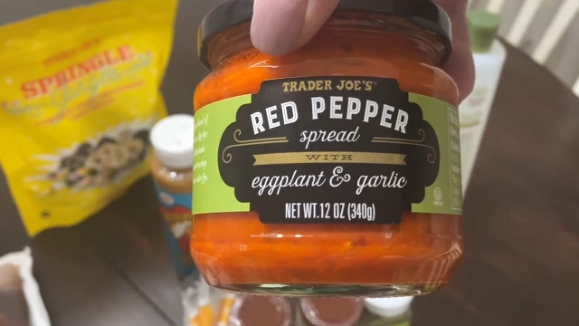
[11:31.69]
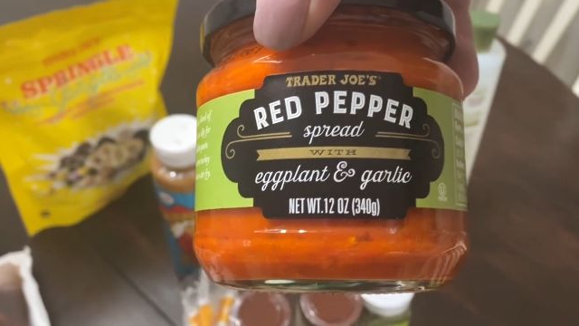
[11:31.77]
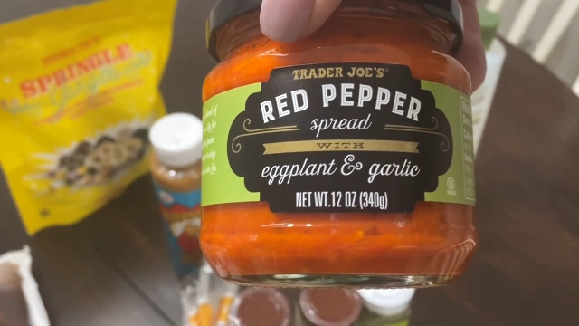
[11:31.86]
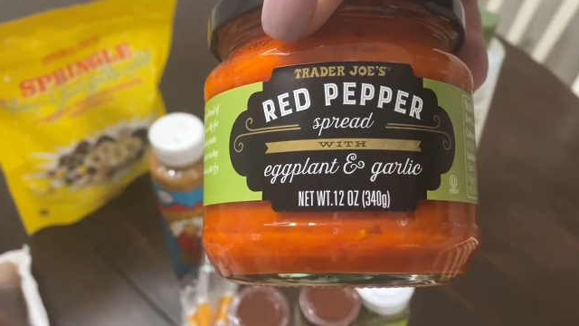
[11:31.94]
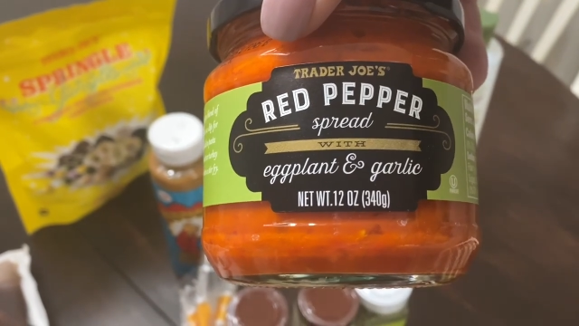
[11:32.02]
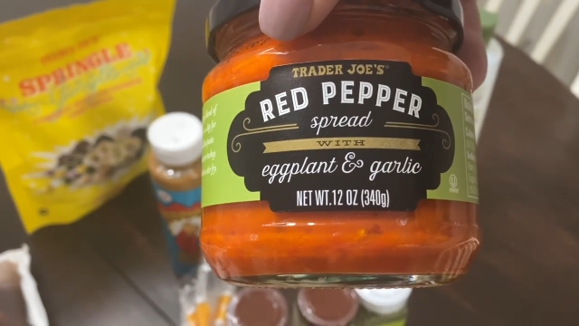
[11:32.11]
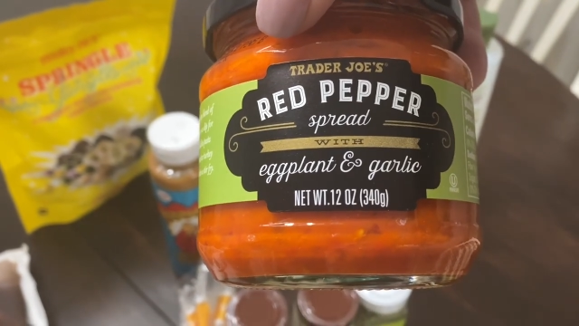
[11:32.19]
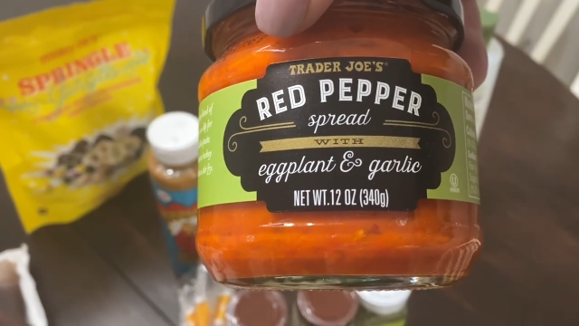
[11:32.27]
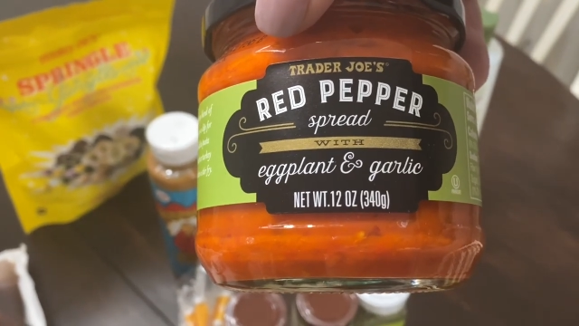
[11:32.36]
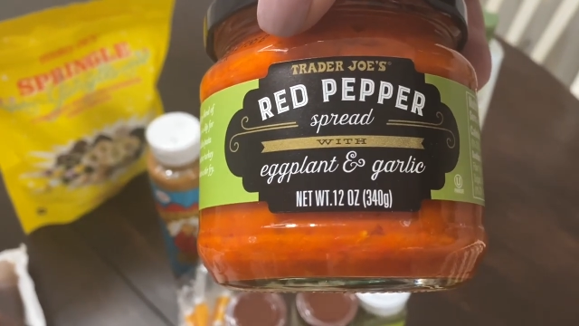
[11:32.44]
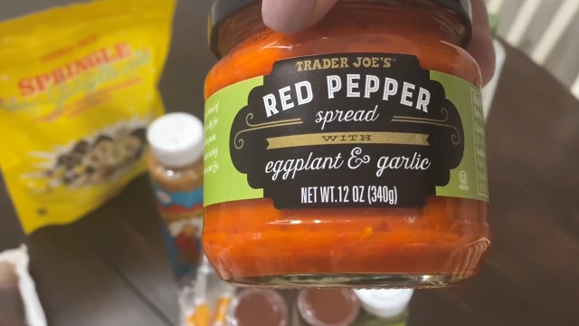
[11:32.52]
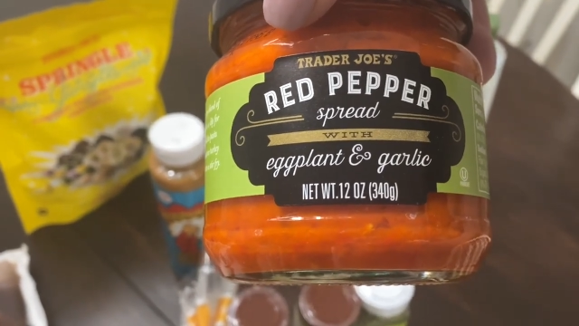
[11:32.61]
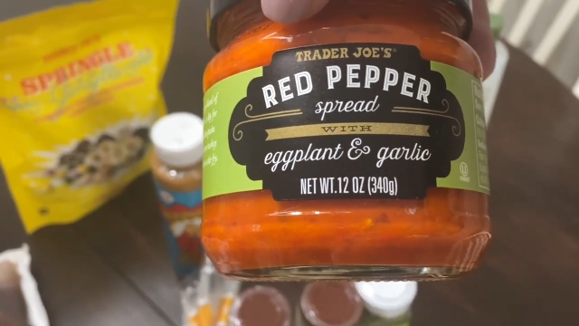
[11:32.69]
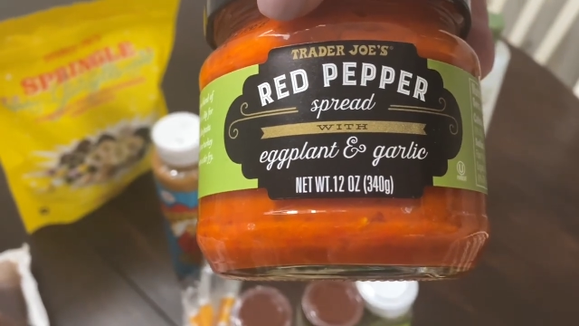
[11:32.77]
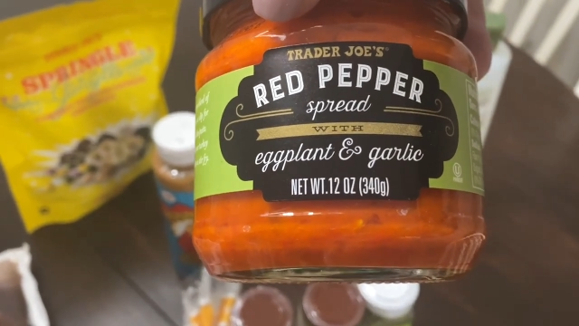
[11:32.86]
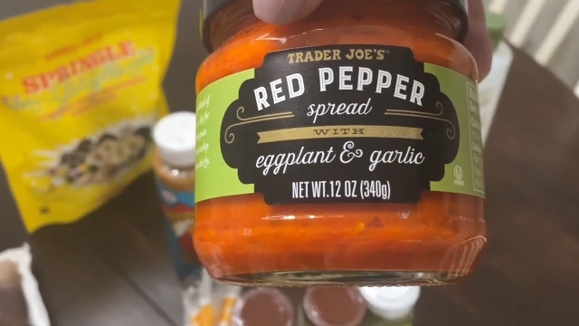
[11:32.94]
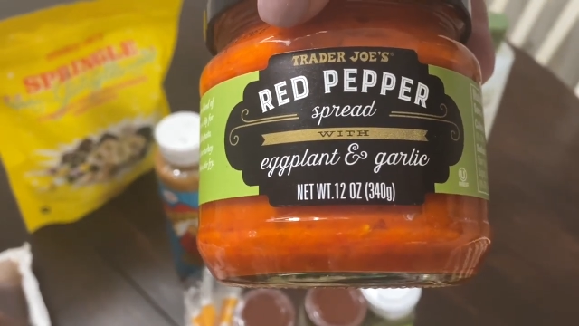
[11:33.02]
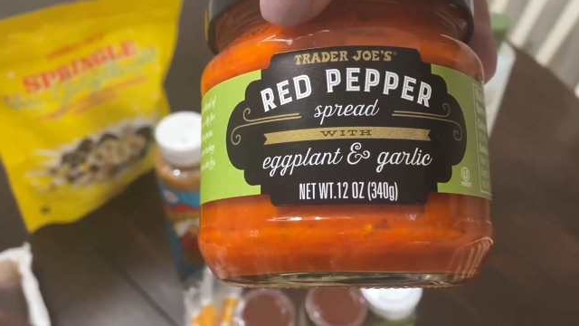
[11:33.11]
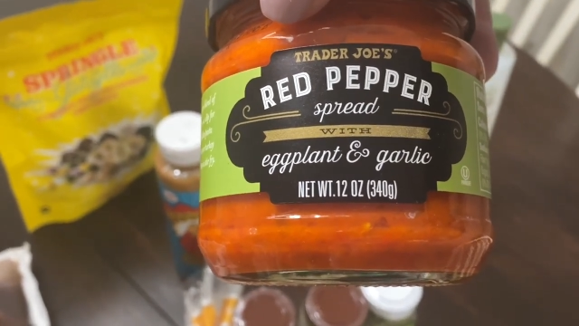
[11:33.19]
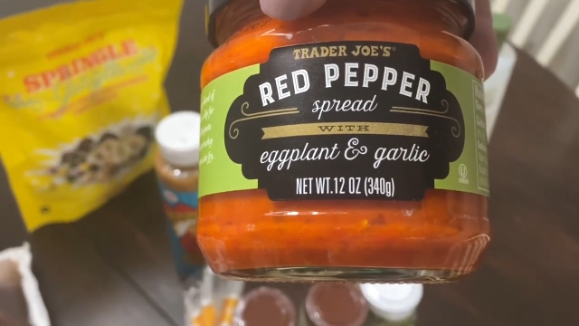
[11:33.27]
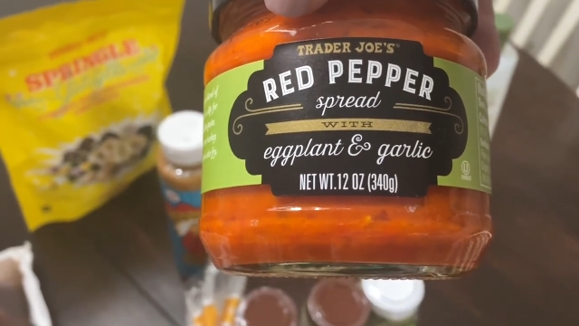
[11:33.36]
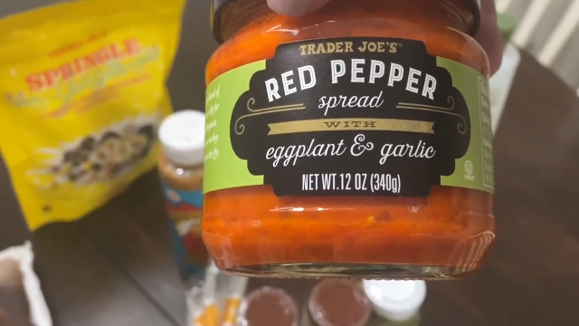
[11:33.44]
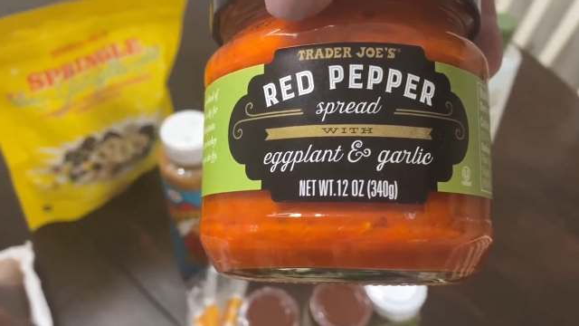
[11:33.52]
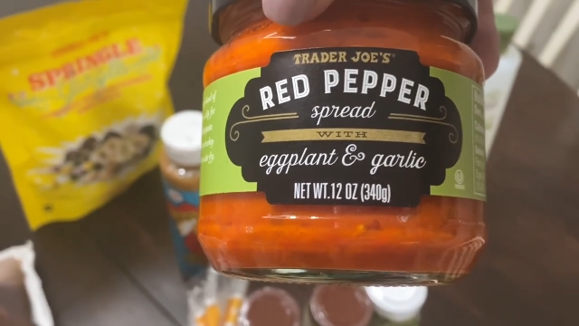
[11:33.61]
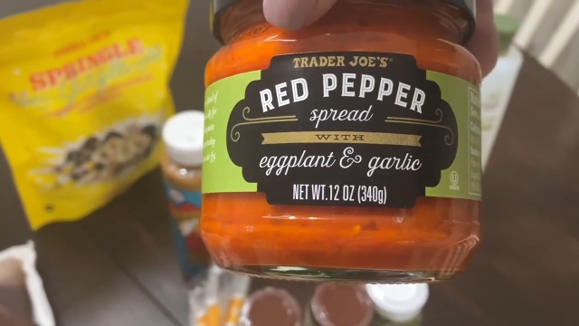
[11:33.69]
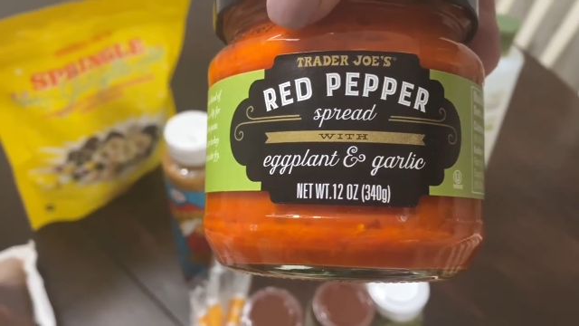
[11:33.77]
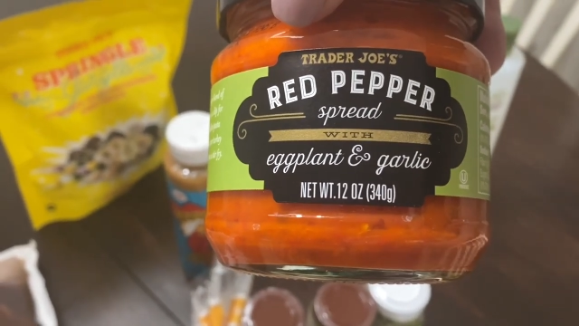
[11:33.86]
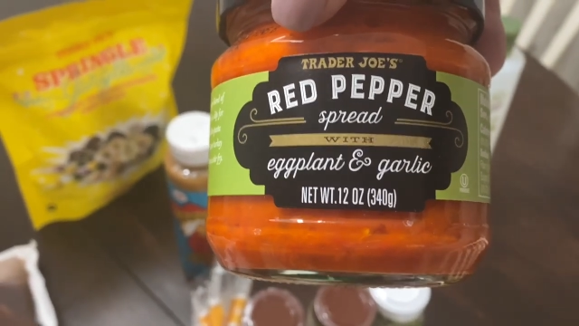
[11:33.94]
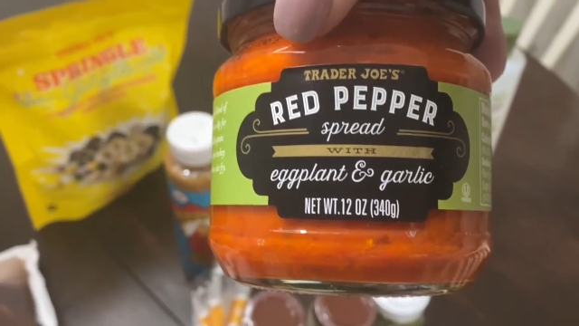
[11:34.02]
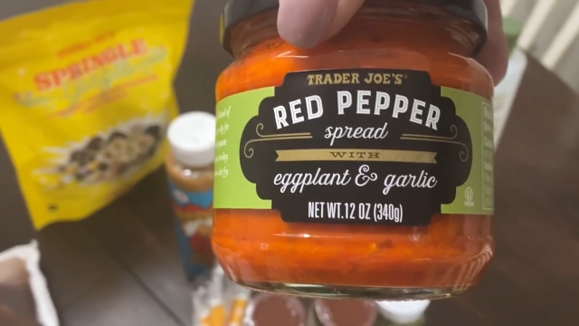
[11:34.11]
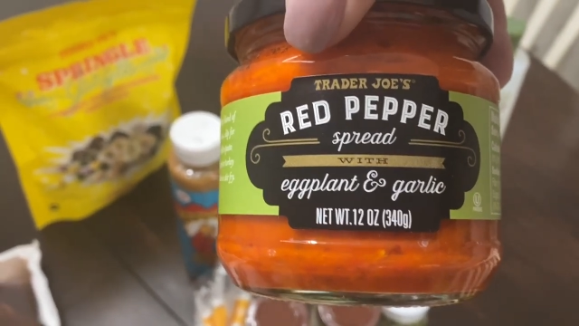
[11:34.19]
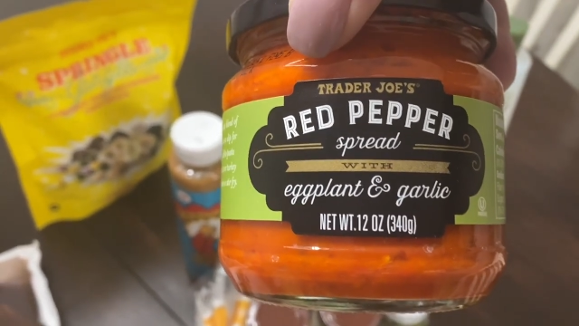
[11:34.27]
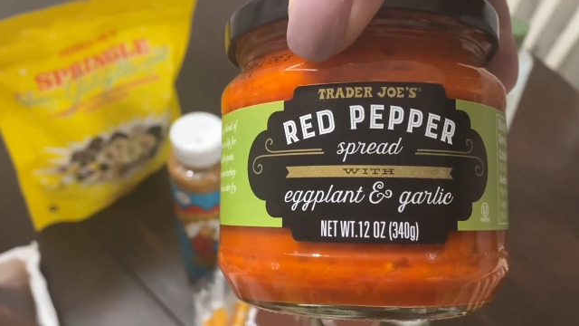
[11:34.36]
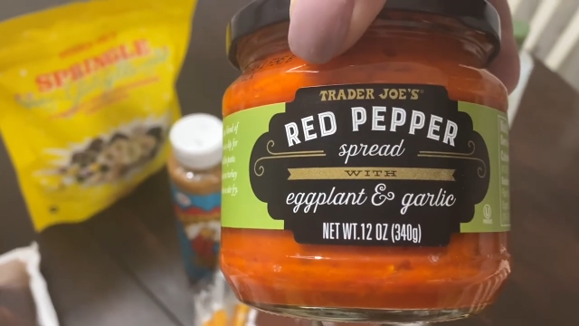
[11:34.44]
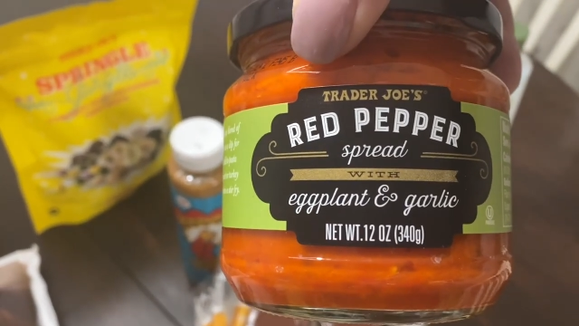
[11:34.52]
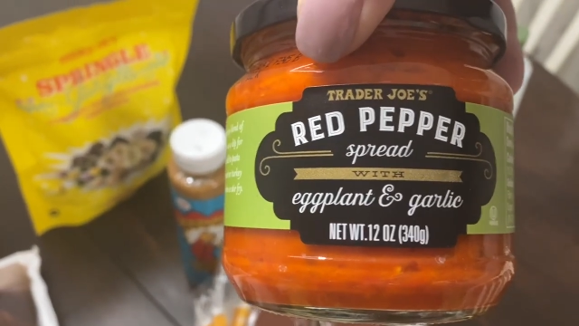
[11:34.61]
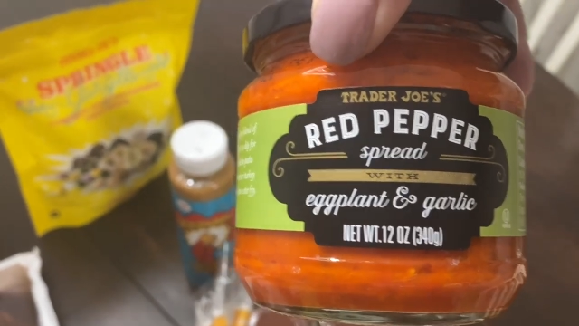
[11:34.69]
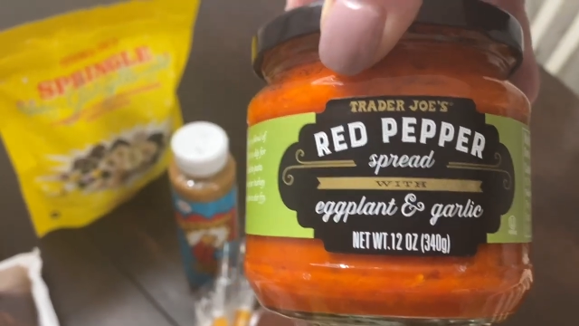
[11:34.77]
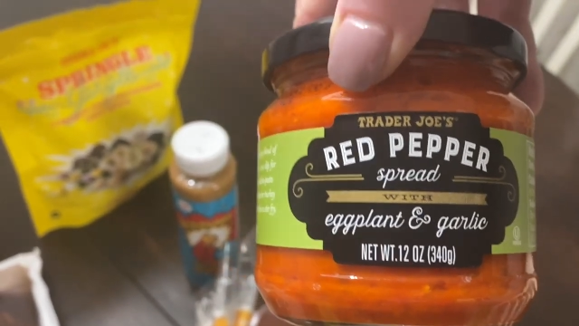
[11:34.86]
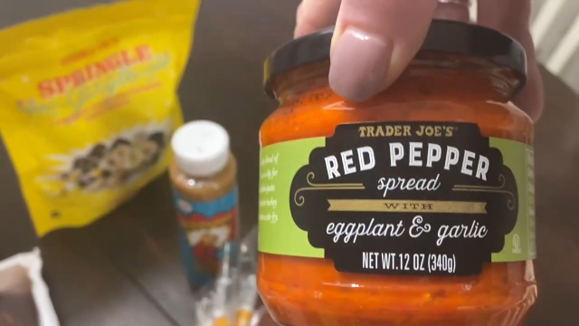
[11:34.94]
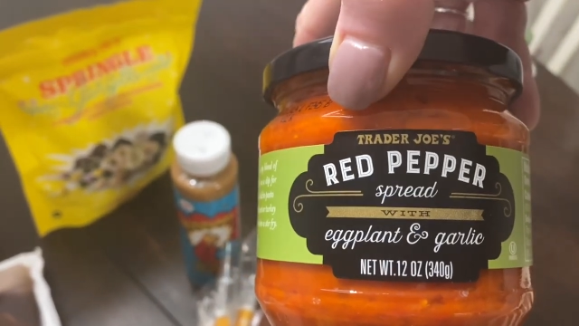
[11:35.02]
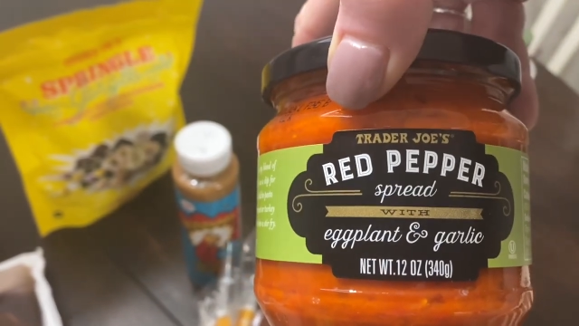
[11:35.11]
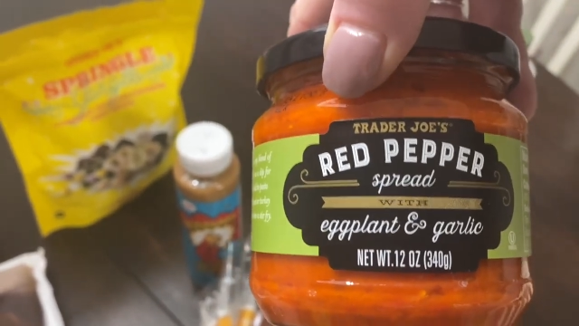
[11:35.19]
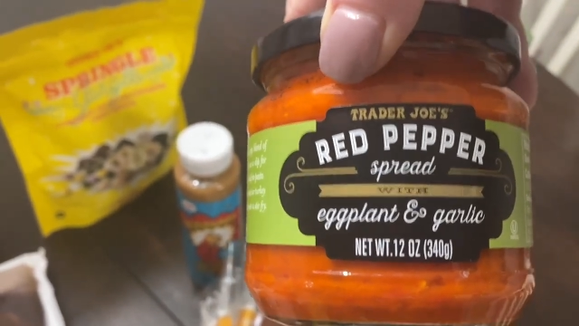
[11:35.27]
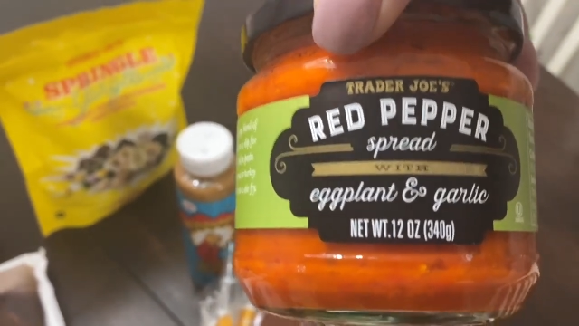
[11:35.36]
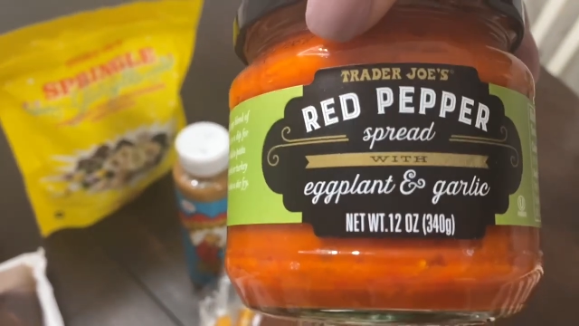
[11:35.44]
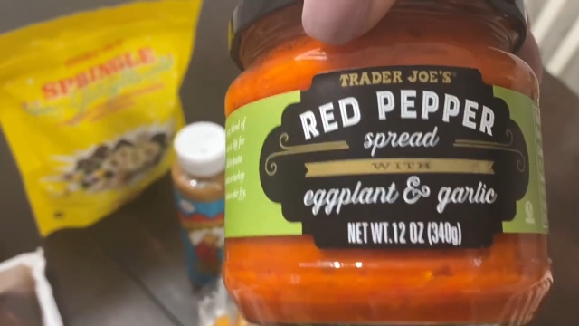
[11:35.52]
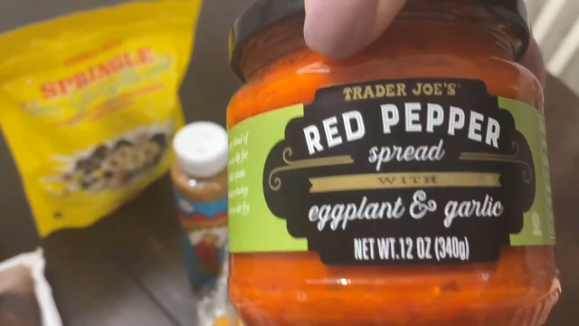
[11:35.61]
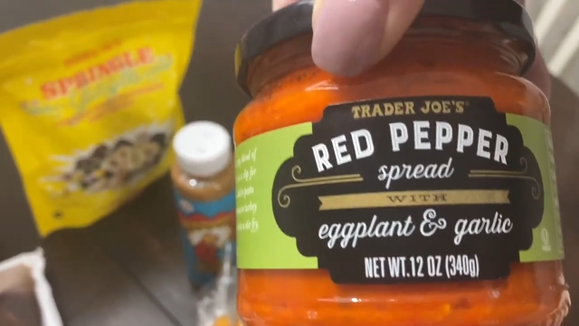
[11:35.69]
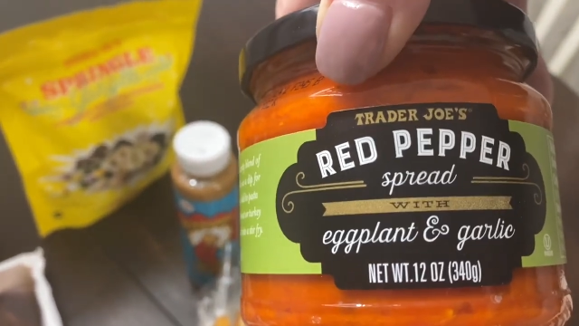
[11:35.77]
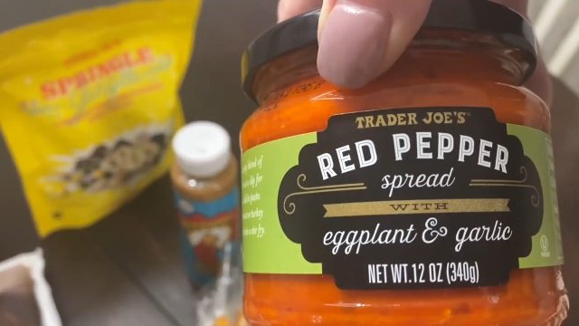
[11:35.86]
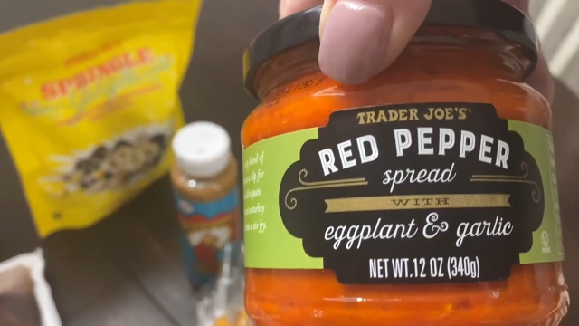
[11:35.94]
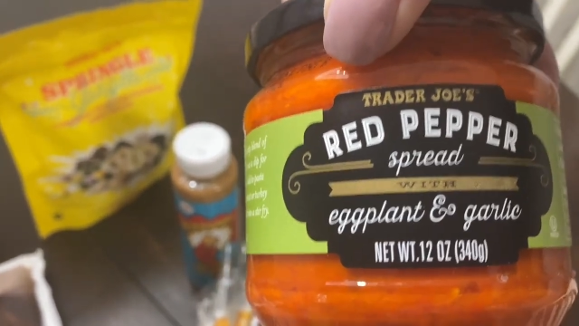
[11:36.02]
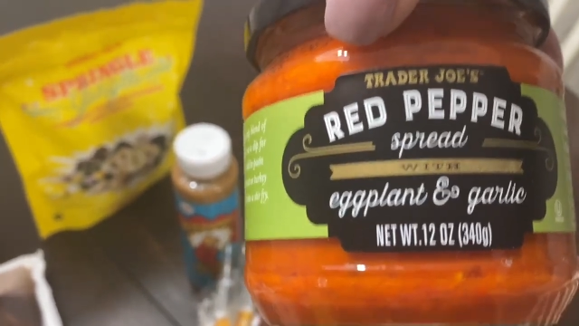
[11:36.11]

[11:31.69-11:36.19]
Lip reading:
No face is visible, so there are no lips to read.